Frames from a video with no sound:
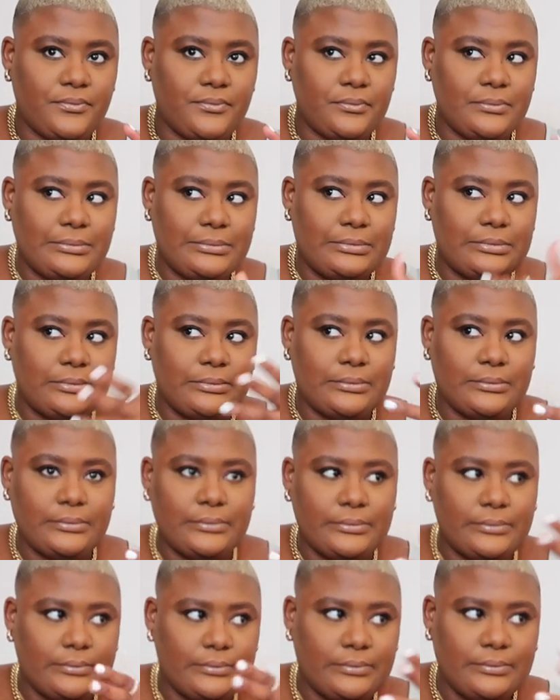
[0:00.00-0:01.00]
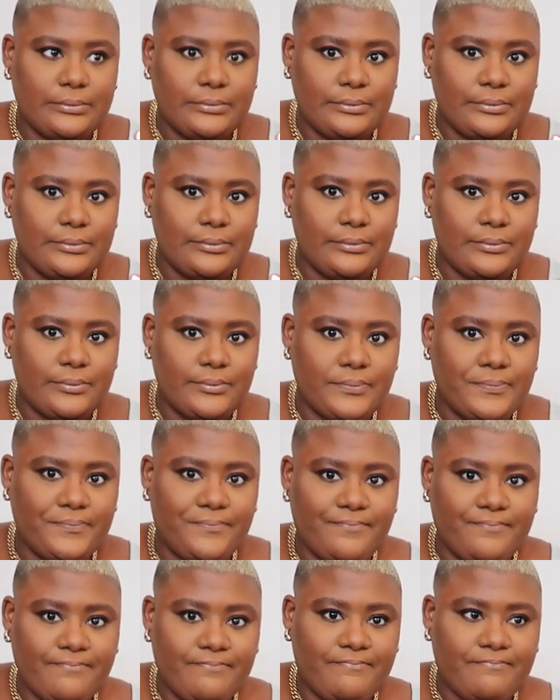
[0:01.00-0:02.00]

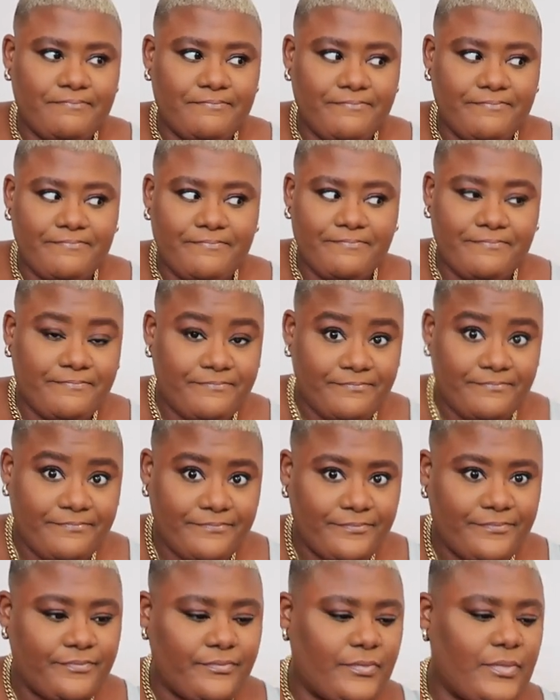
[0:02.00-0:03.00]
(no one is talking)